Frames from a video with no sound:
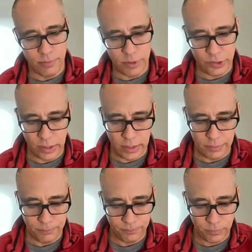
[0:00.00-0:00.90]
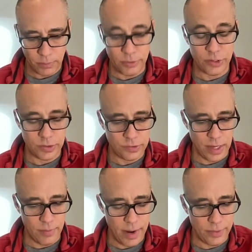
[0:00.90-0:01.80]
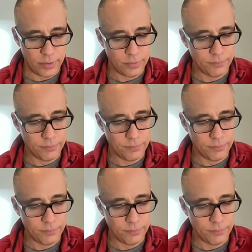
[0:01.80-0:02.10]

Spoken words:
Michigan State rather.